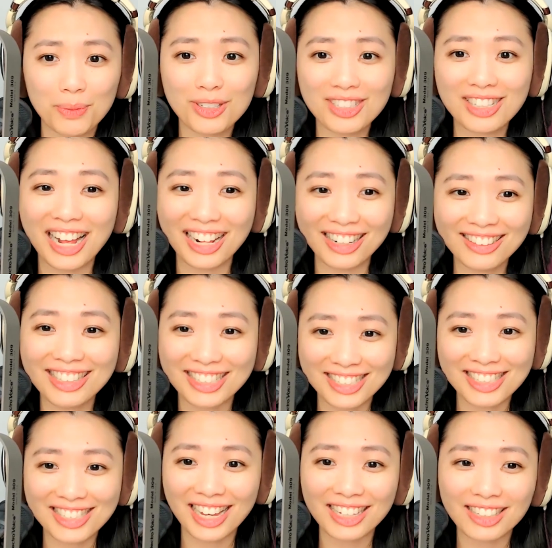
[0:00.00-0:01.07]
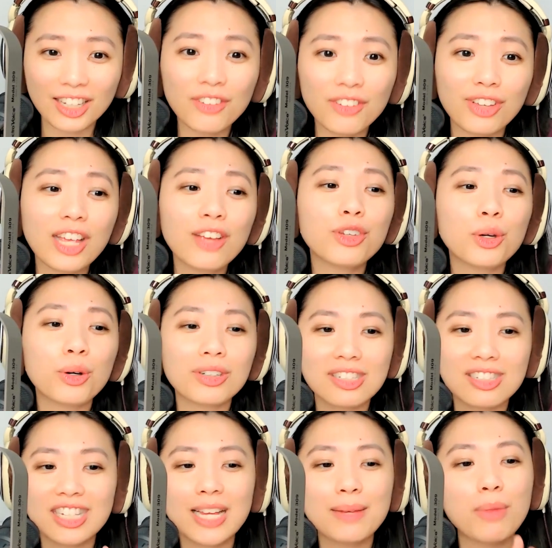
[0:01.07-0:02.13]
personality is like if if you are the
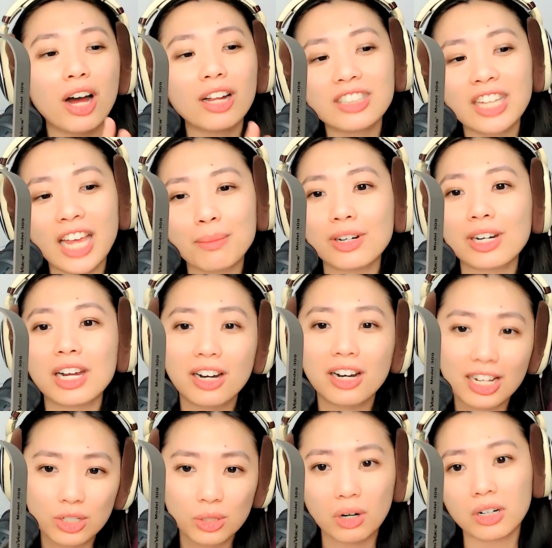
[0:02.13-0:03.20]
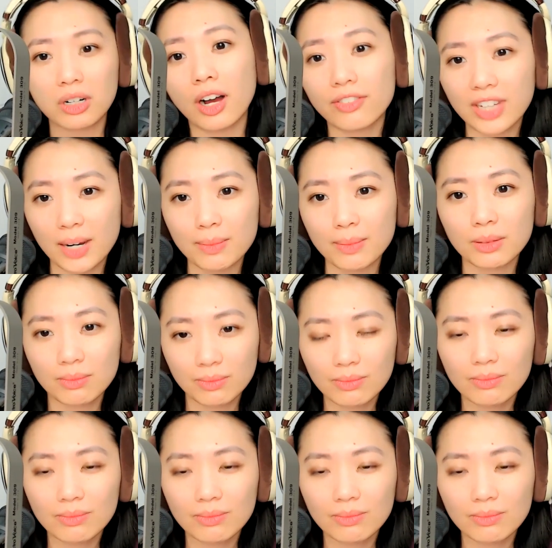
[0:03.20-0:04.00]
same on camera as you are off camera